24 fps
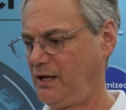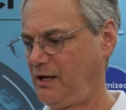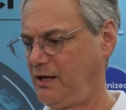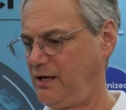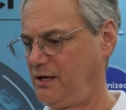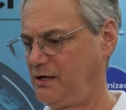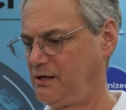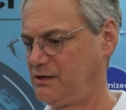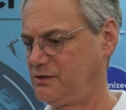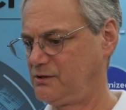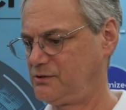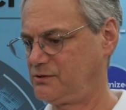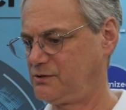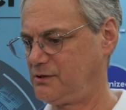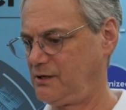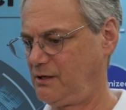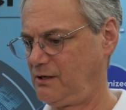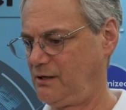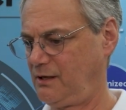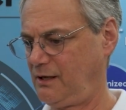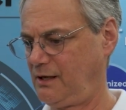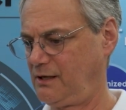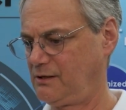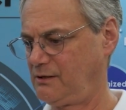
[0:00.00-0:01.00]

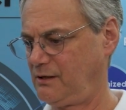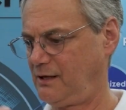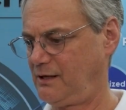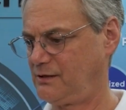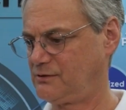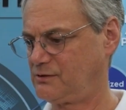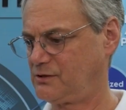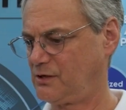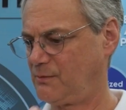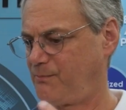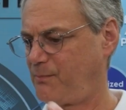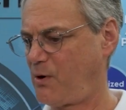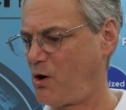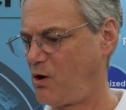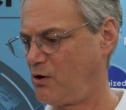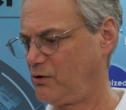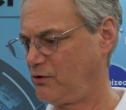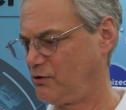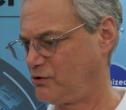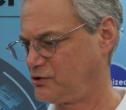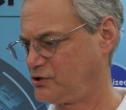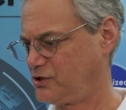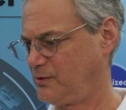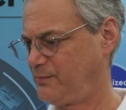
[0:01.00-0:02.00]
it's a
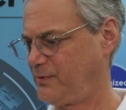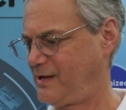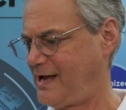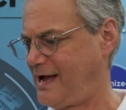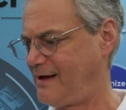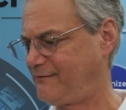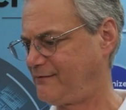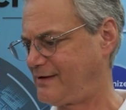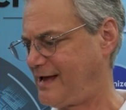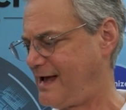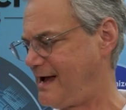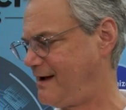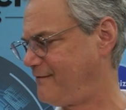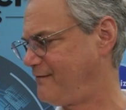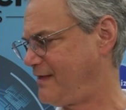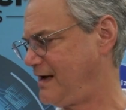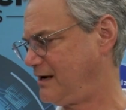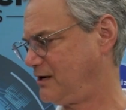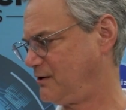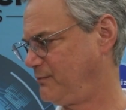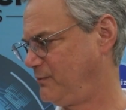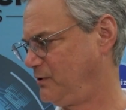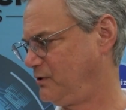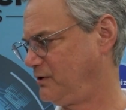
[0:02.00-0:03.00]
partnership. You have to have
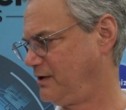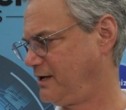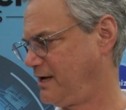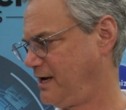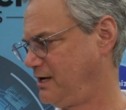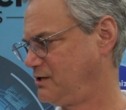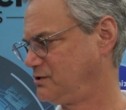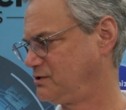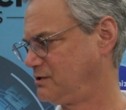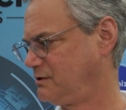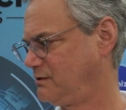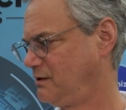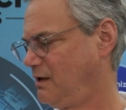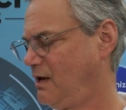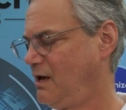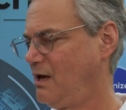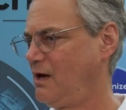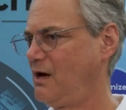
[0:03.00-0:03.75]
that communication.